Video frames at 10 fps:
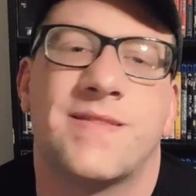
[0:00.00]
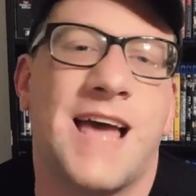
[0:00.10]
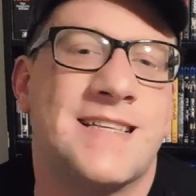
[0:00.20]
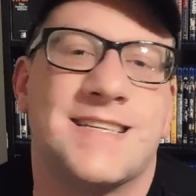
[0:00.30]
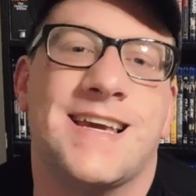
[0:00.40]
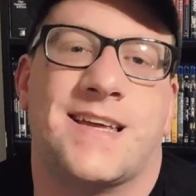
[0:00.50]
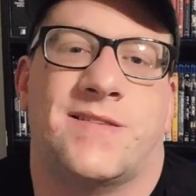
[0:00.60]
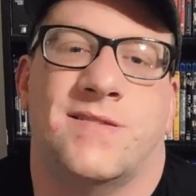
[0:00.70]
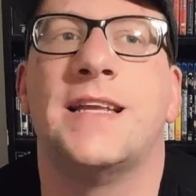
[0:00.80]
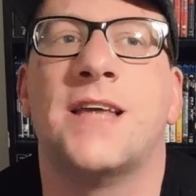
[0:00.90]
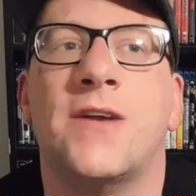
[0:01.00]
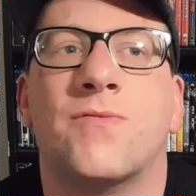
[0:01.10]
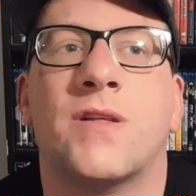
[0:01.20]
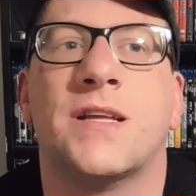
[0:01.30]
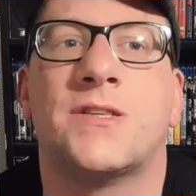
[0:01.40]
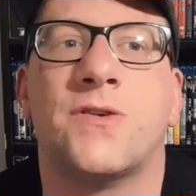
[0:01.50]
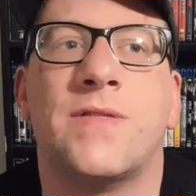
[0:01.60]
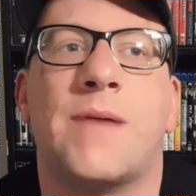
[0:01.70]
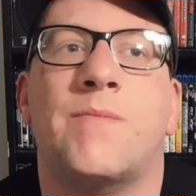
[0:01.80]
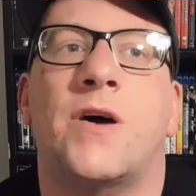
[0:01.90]
That's it. He doesn't really do
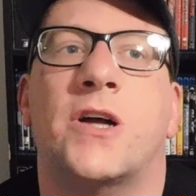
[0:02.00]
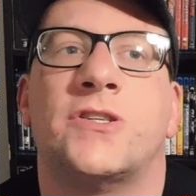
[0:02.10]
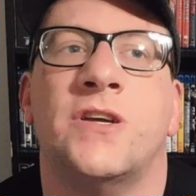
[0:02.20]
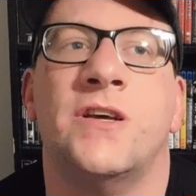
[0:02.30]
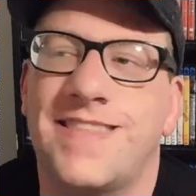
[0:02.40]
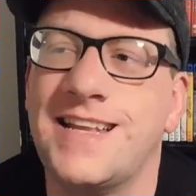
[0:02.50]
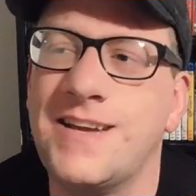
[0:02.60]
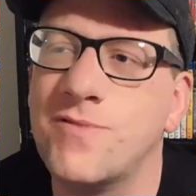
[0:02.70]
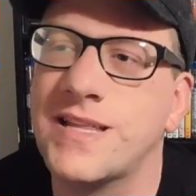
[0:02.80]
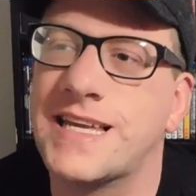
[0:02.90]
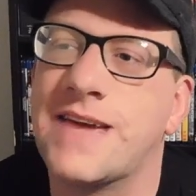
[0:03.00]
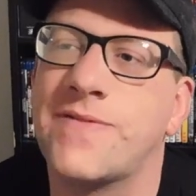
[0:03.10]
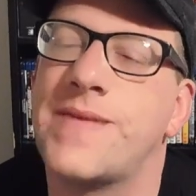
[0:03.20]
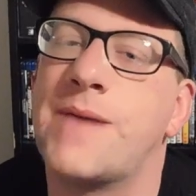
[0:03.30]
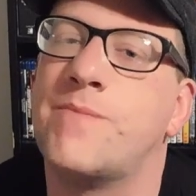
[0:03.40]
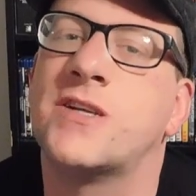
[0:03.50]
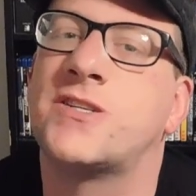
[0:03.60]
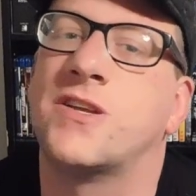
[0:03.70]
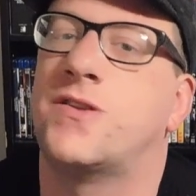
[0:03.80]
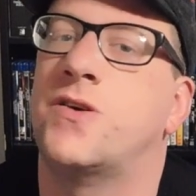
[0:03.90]
that much. They didn't really give him that
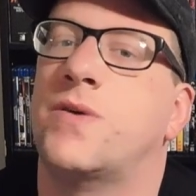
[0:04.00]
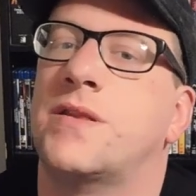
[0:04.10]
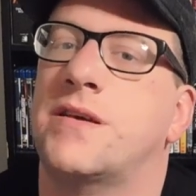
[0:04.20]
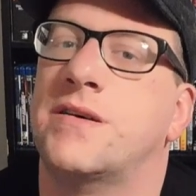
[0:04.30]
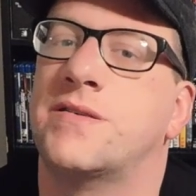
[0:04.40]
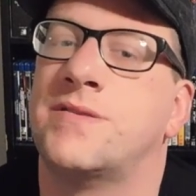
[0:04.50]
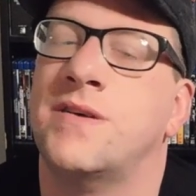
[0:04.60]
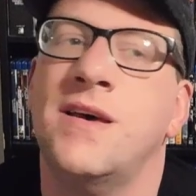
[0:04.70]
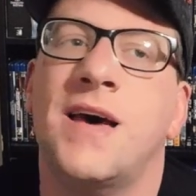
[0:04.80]
much to do in this.